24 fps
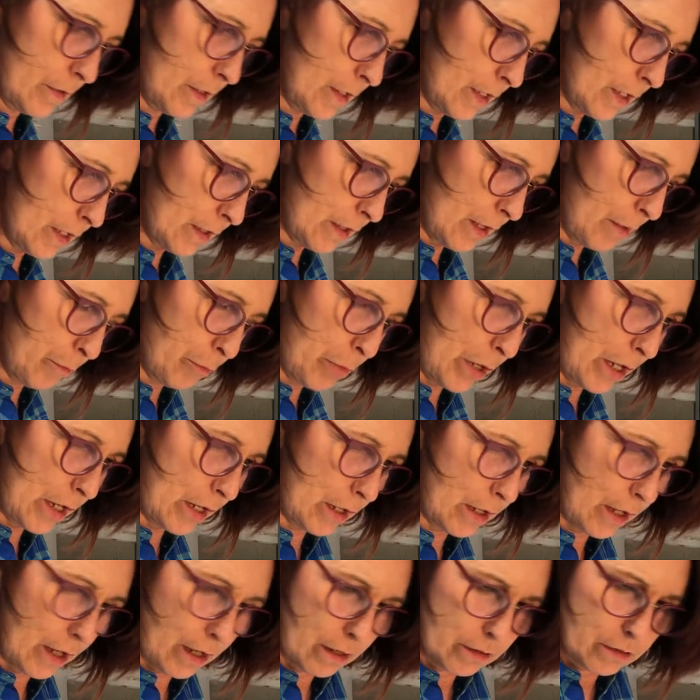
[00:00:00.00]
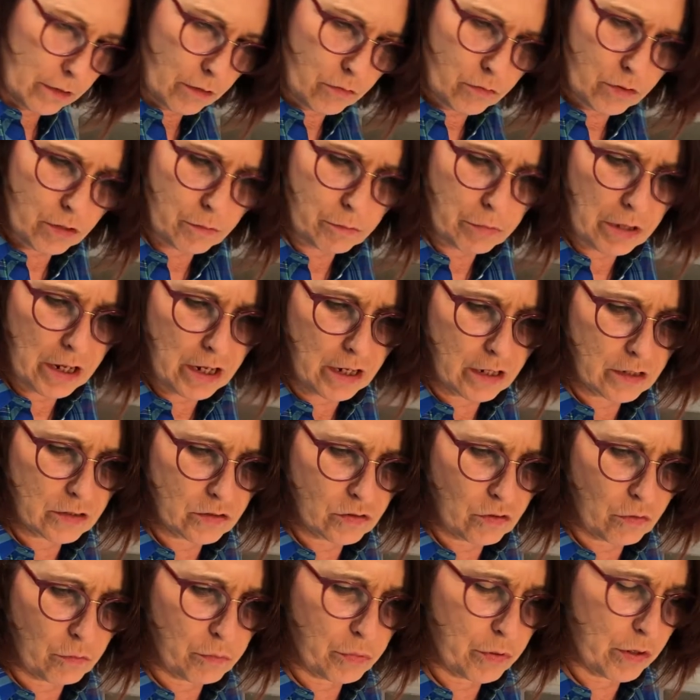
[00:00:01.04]
got that pink out. Oh, the pink is so
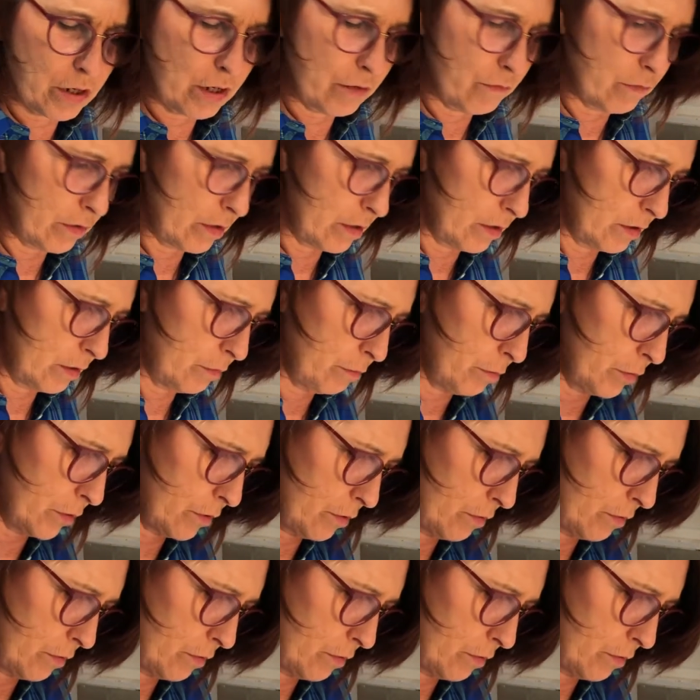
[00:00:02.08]
pretty with this blue.